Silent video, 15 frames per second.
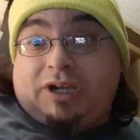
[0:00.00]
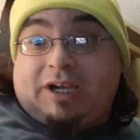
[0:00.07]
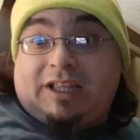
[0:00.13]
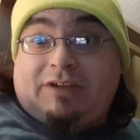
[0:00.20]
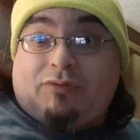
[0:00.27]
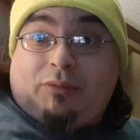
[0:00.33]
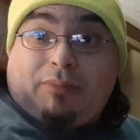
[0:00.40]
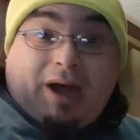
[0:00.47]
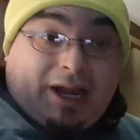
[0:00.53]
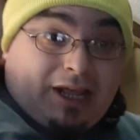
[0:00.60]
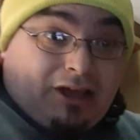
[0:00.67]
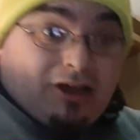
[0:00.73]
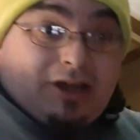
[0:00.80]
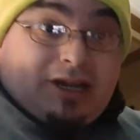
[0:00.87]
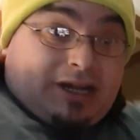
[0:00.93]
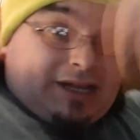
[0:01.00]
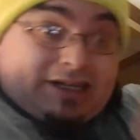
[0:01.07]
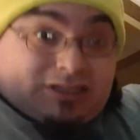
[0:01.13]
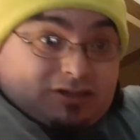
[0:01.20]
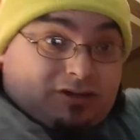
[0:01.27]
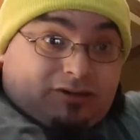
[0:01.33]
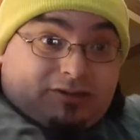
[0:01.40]
a different body on and it has
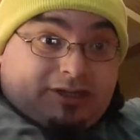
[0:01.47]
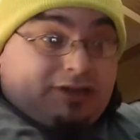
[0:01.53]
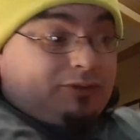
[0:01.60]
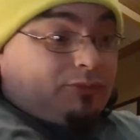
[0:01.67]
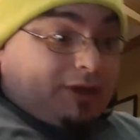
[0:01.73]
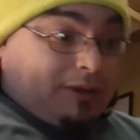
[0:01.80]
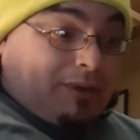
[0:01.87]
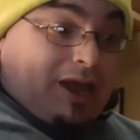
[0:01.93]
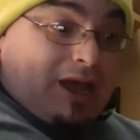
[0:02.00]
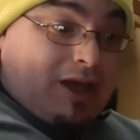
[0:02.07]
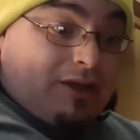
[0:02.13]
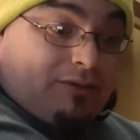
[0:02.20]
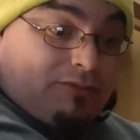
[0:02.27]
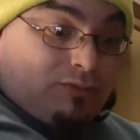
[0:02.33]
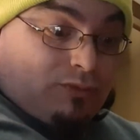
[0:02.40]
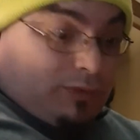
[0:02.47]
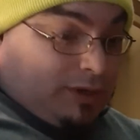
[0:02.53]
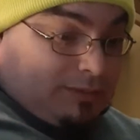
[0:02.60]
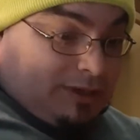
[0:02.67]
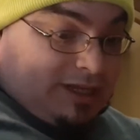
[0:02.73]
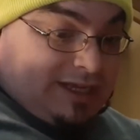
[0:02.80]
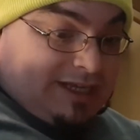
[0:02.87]
to go the other way around.
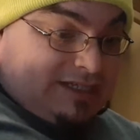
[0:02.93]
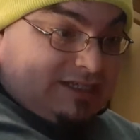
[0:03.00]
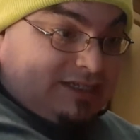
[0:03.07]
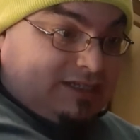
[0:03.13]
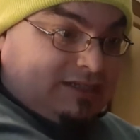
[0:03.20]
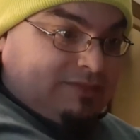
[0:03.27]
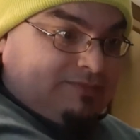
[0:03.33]
Whatever the case is.